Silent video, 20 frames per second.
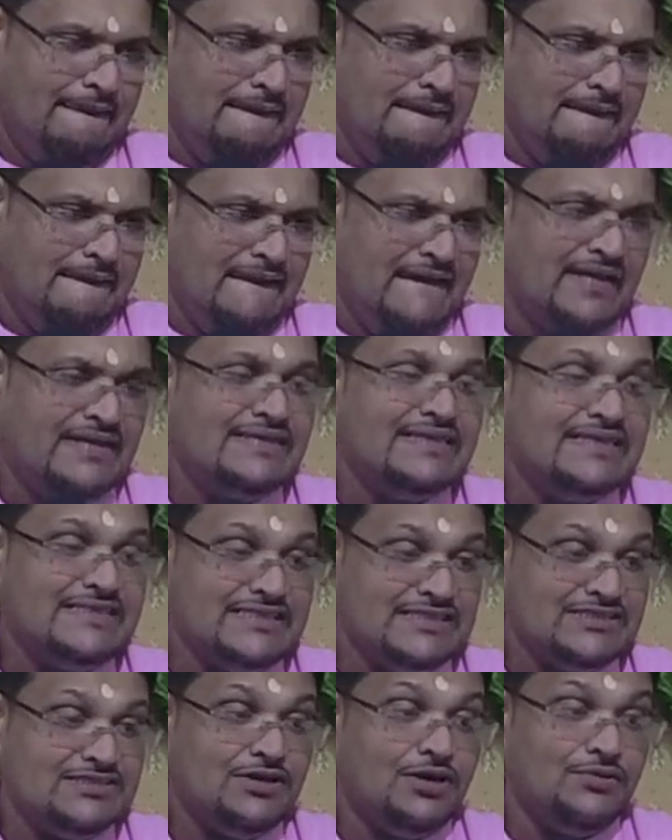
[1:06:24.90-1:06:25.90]
And this
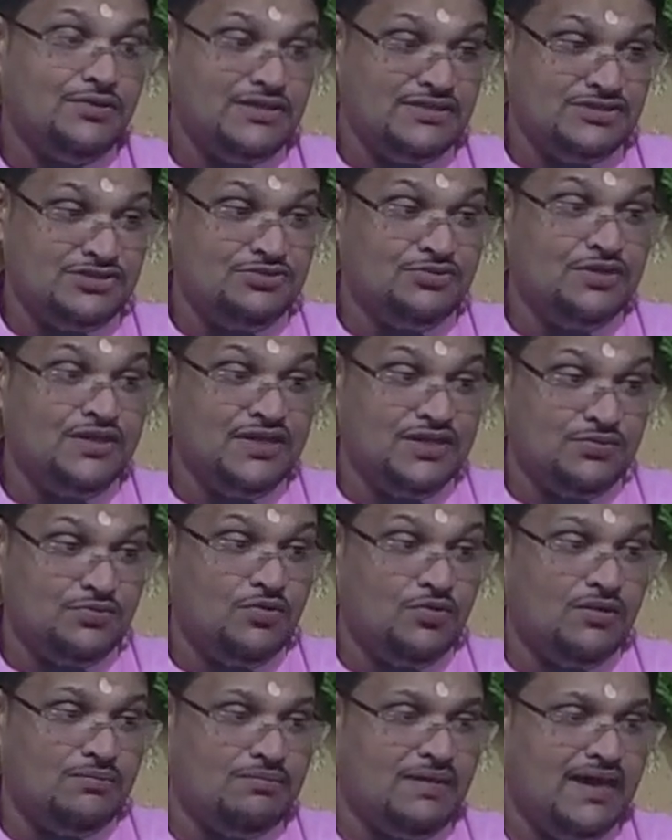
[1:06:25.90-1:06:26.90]
is how he's doing it
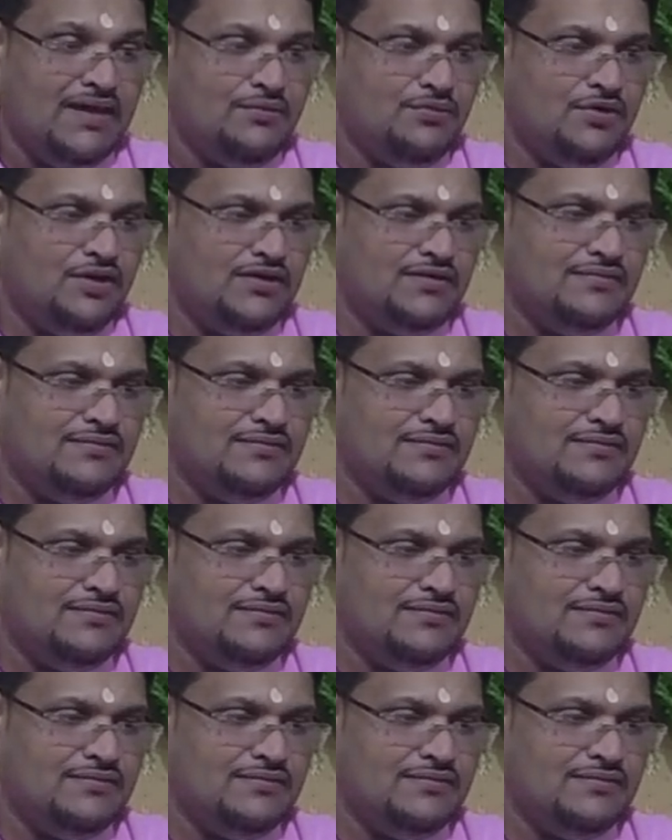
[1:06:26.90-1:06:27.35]
one by one.